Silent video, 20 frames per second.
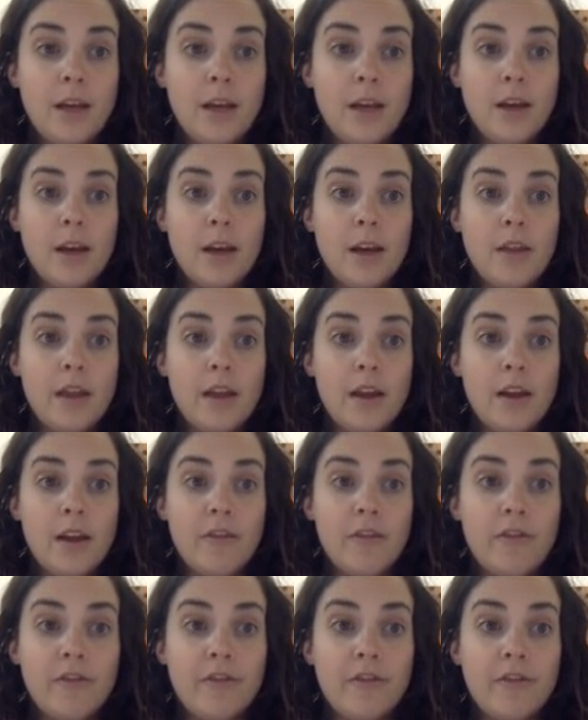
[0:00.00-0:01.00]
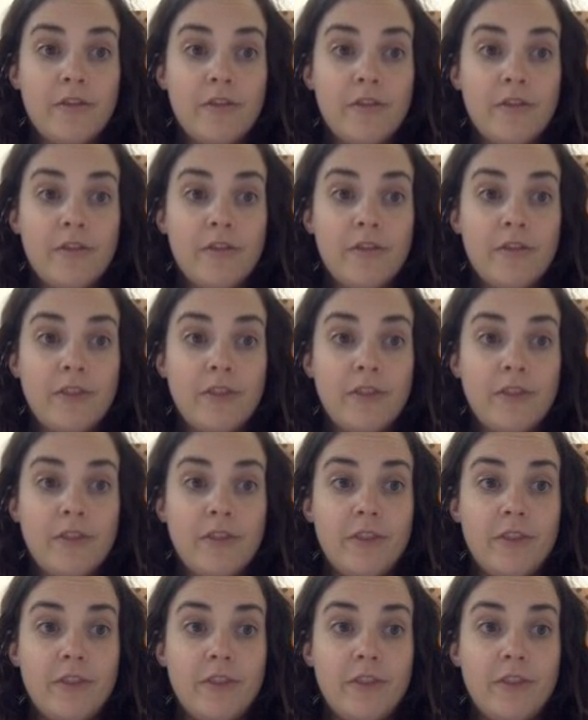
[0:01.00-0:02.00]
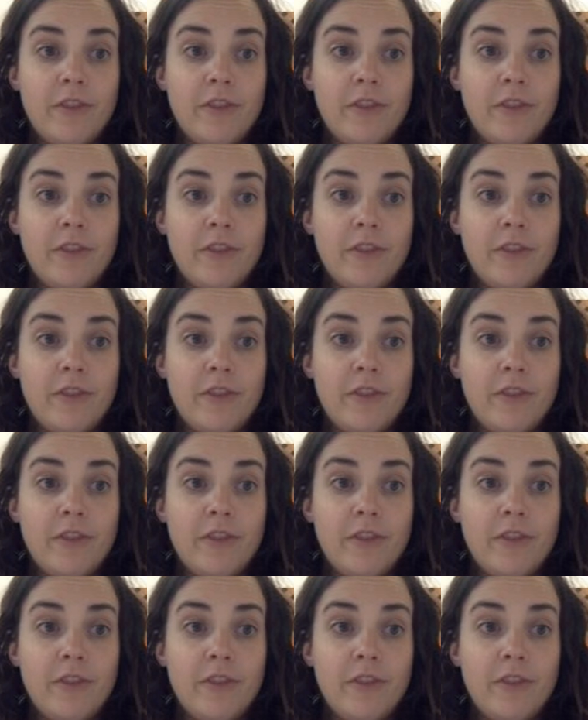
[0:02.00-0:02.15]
and then file upload.